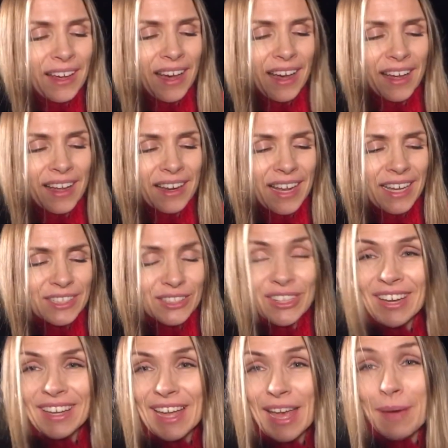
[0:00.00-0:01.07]
are like
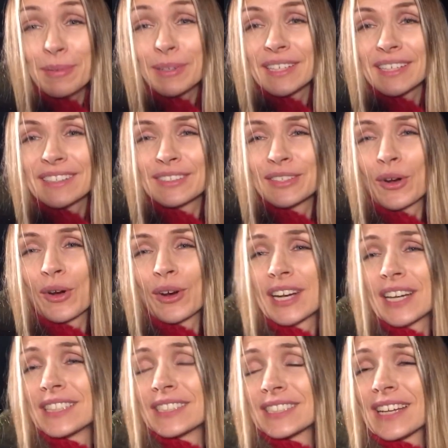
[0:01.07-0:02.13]
not happening at your
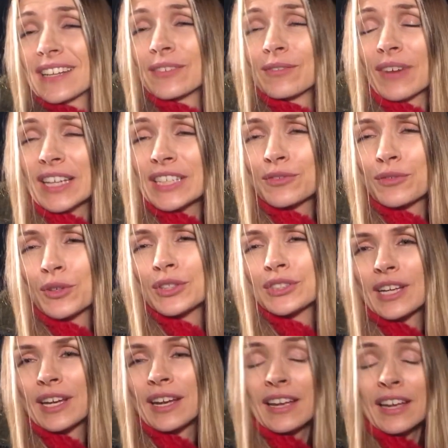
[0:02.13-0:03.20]
age and vice
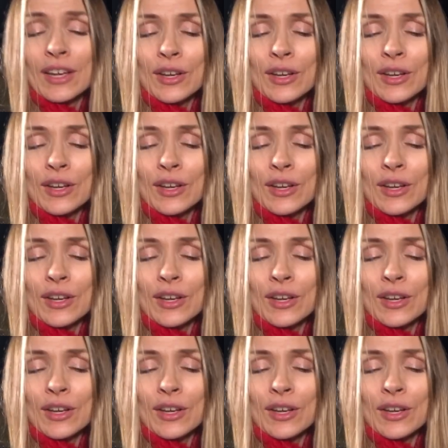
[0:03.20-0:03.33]
versa.